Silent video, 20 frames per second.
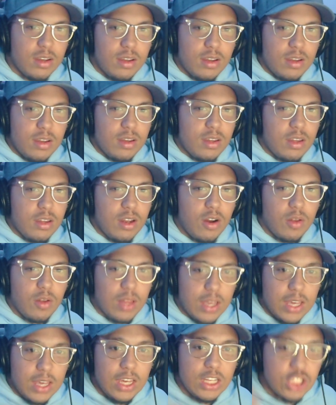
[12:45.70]

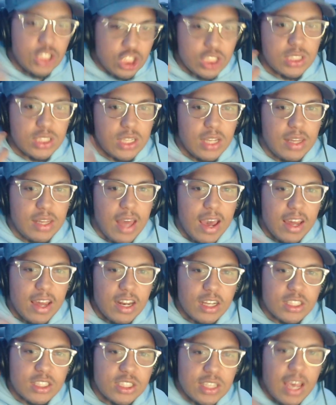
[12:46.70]
like he just did that in
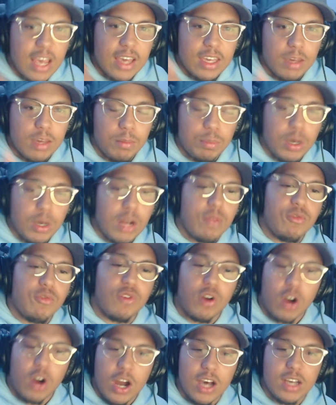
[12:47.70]
a second. But
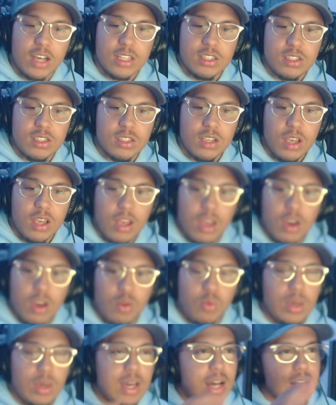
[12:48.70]
for us,
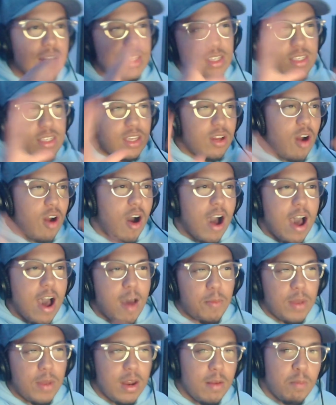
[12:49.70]
we got to see it all
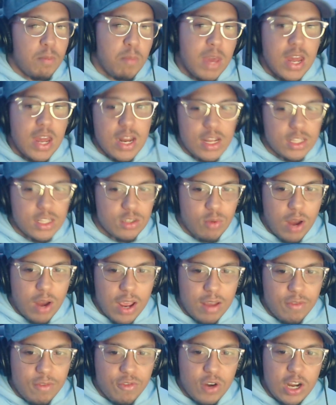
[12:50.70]
happen in minutes,
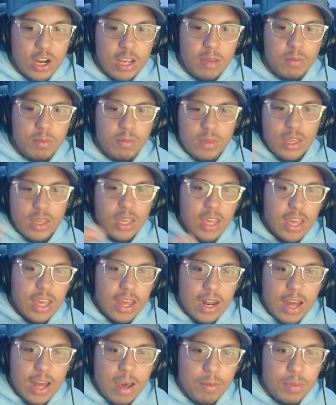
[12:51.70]
right? For him, it
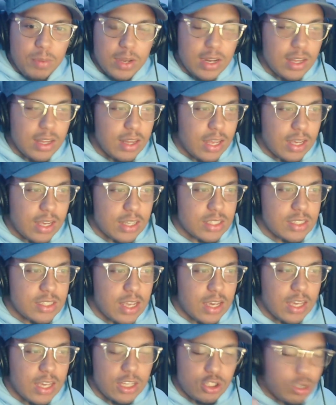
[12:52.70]
happened in like a
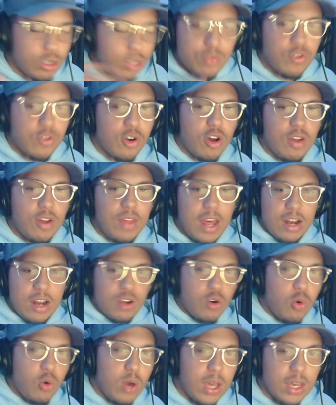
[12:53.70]
second. He transferred all that
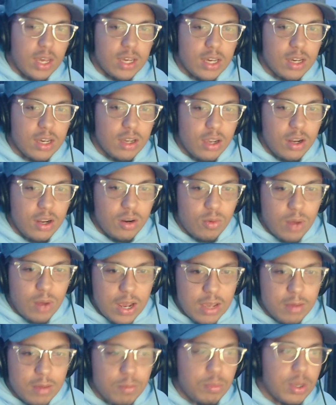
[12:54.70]
quick,
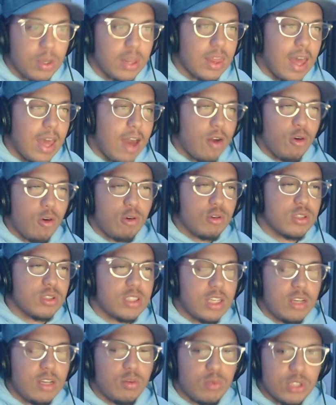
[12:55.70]
right? But that whole
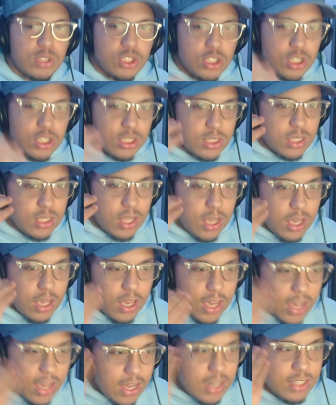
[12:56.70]
scene was just
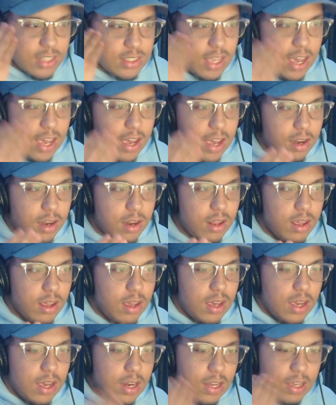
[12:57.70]
in his head.
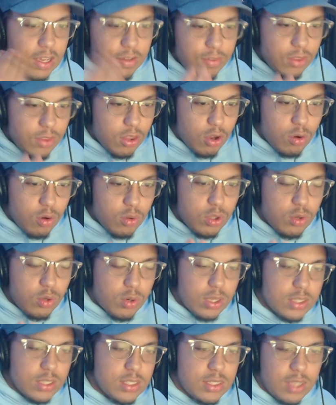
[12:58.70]
And even though you
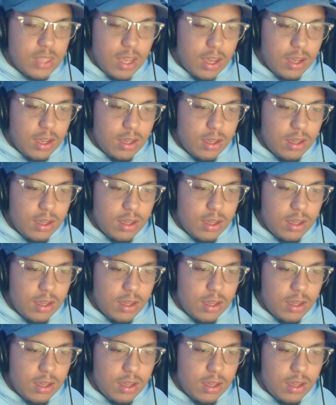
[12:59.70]
could say